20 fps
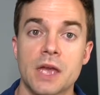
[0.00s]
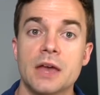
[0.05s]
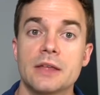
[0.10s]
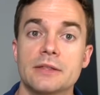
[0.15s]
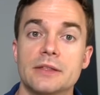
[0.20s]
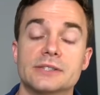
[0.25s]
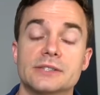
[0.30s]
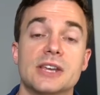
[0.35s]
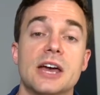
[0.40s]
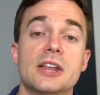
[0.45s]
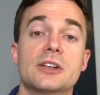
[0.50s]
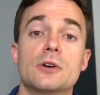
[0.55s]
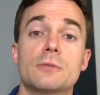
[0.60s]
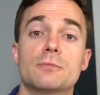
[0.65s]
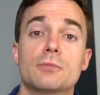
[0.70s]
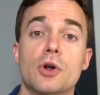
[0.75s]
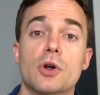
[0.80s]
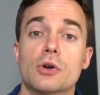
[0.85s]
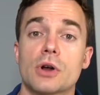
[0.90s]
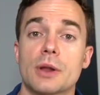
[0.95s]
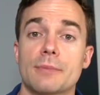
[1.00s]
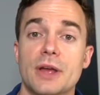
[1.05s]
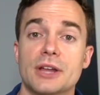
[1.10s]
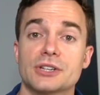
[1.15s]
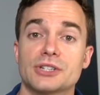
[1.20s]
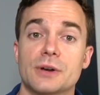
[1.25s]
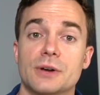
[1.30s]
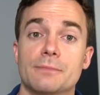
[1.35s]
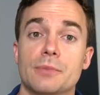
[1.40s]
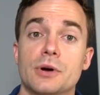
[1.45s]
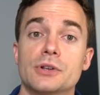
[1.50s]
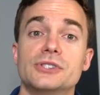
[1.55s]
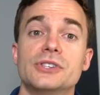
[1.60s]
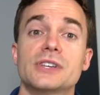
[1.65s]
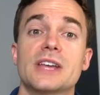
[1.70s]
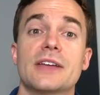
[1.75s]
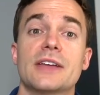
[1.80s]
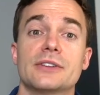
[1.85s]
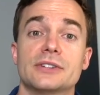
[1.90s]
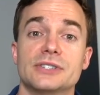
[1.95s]
The technical program manager puts
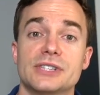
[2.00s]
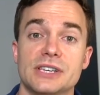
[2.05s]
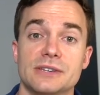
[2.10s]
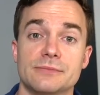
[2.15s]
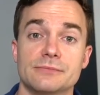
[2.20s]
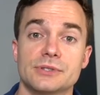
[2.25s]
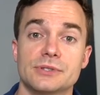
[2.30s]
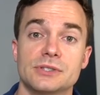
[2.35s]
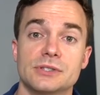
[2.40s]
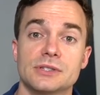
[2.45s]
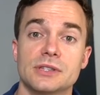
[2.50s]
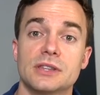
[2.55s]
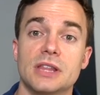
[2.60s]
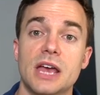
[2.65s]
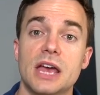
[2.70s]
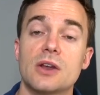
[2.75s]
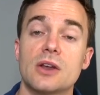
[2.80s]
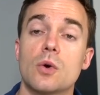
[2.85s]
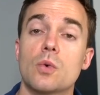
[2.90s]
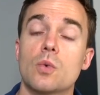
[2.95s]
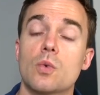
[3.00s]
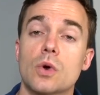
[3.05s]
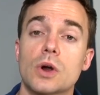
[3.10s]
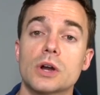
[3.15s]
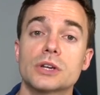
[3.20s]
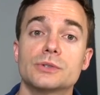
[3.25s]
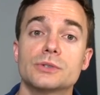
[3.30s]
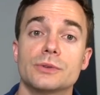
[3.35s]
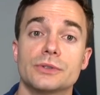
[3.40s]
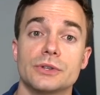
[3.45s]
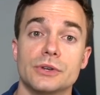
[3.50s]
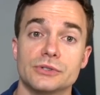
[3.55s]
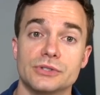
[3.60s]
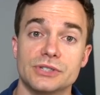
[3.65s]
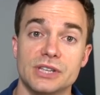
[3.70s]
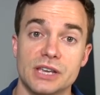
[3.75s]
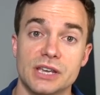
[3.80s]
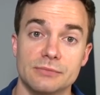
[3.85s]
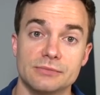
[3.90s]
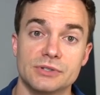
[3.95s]
together teams, then works with those
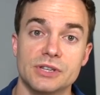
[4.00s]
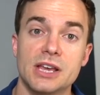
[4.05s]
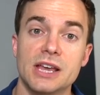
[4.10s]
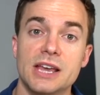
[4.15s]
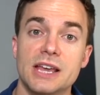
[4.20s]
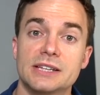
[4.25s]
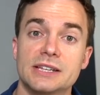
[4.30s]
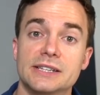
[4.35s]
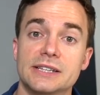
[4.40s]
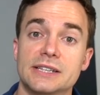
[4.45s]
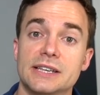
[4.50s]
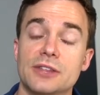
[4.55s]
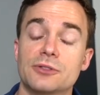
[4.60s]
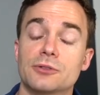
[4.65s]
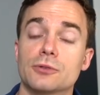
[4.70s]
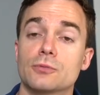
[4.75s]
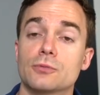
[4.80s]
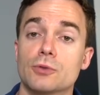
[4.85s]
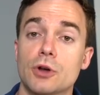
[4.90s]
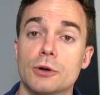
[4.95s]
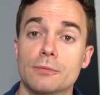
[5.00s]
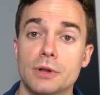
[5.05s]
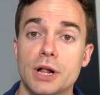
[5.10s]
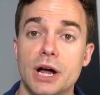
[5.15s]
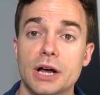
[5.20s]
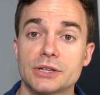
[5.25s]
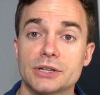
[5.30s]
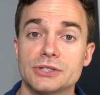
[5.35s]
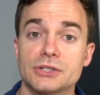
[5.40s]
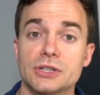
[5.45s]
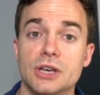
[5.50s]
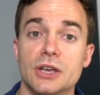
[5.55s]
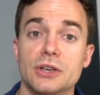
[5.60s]
teams to get through roadblocks,